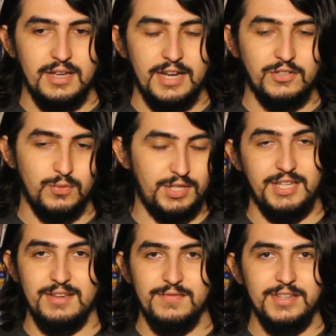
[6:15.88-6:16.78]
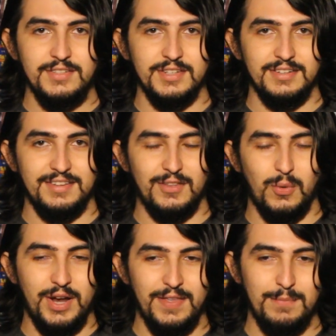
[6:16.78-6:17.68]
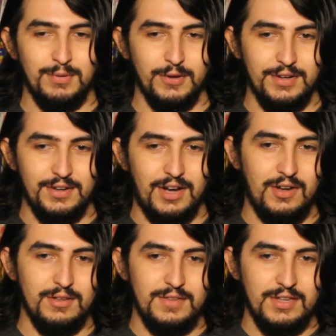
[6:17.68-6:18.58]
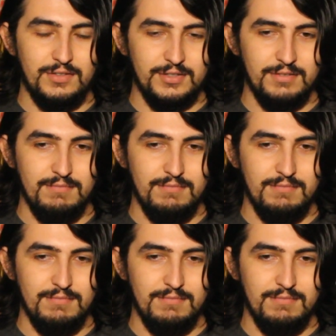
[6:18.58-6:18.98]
it's really convincing the way they put all of these